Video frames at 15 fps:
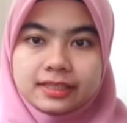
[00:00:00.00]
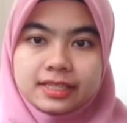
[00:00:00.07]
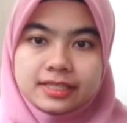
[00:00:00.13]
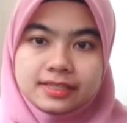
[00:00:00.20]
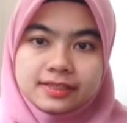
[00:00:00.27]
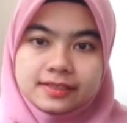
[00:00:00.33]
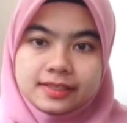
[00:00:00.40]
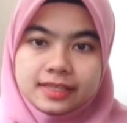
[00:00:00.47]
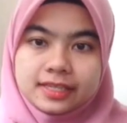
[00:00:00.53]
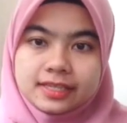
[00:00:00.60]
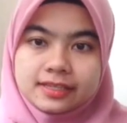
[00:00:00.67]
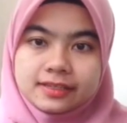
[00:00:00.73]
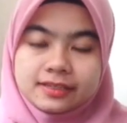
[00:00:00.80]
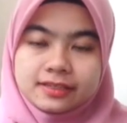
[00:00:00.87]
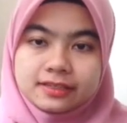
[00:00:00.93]
Next
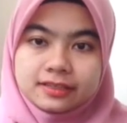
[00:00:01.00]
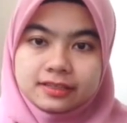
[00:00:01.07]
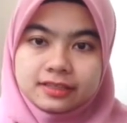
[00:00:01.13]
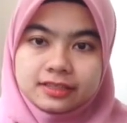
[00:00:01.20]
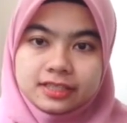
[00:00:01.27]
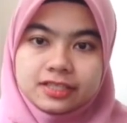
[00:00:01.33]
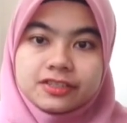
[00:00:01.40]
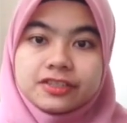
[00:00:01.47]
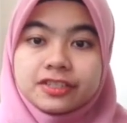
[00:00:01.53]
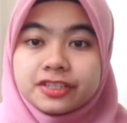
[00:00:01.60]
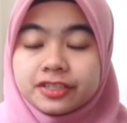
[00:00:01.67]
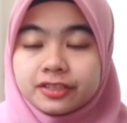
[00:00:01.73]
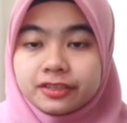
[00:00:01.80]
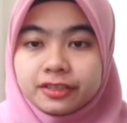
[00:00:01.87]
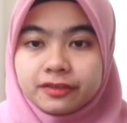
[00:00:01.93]
is the
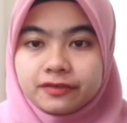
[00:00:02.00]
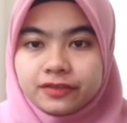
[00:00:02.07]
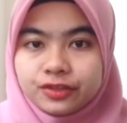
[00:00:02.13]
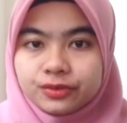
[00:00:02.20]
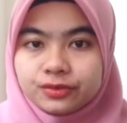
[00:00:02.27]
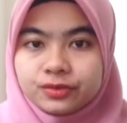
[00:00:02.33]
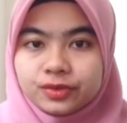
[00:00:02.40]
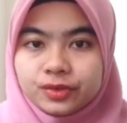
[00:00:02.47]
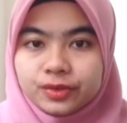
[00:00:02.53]
literature review.